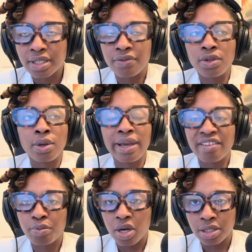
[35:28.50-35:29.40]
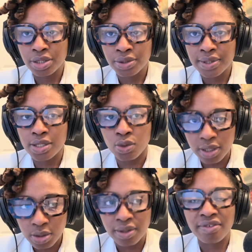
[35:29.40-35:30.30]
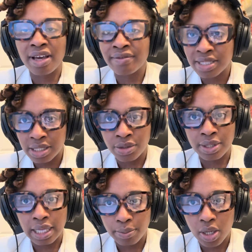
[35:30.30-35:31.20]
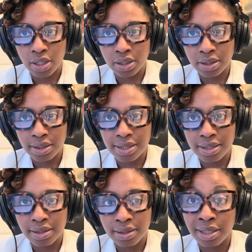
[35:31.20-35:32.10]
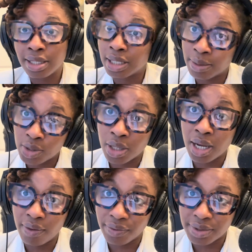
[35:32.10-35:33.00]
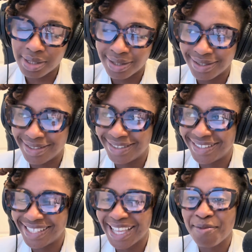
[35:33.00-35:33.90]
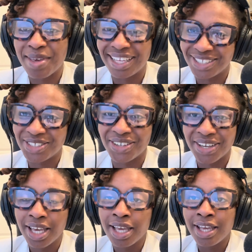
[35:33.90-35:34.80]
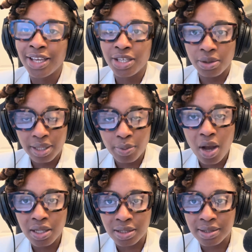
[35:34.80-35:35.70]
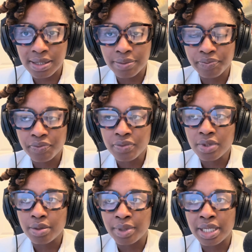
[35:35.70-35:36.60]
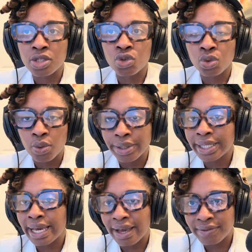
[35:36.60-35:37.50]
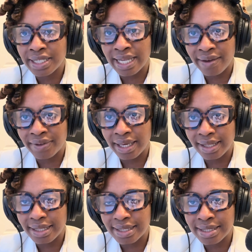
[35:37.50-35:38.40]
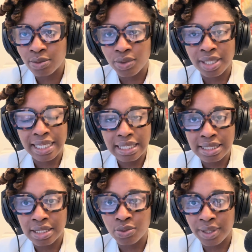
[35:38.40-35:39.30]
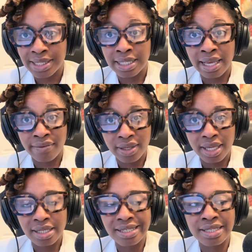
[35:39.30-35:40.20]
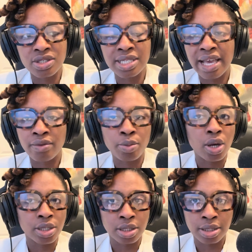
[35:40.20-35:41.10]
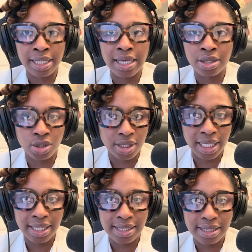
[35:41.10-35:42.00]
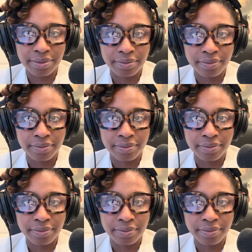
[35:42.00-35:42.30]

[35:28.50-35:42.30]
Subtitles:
If you don't have partners, 2025 is the year to get partners. You need to come to our conference and make sure you get partners, because you're going to have to navigate this. And one of the easiest ways to navigate it is just have a partner that understands.